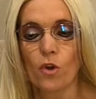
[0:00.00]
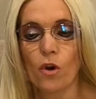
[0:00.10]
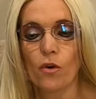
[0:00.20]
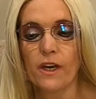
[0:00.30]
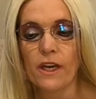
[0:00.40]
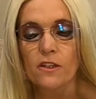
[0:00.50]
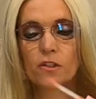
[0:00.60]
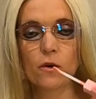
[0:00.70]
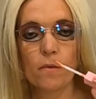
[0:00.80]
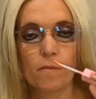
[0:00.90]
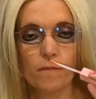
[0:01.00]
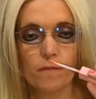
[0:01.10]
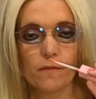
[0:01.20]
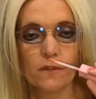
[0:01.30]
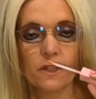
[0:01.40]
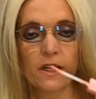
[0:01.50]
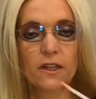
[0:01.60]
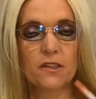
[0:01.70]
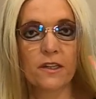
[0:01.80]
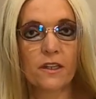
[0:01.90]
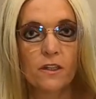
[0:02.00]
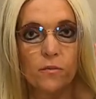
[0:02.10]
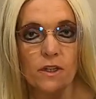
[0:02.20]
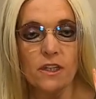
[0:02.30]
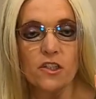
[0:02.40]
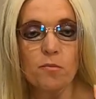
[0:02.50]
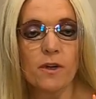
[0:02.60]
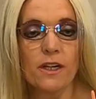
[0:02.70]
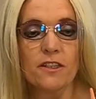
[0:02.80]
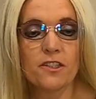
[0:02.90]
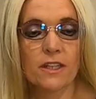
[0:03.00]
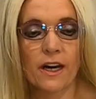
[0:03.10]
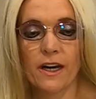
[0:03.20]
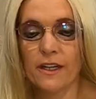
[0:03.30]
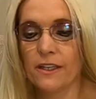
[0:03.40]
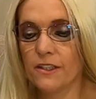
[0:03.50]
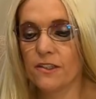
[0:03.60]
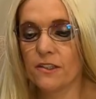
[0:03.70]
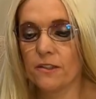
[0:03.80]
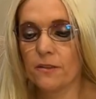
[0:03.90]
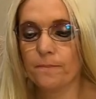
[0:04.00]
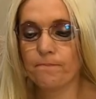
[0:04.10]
Okay, so like I said, it really smells nice.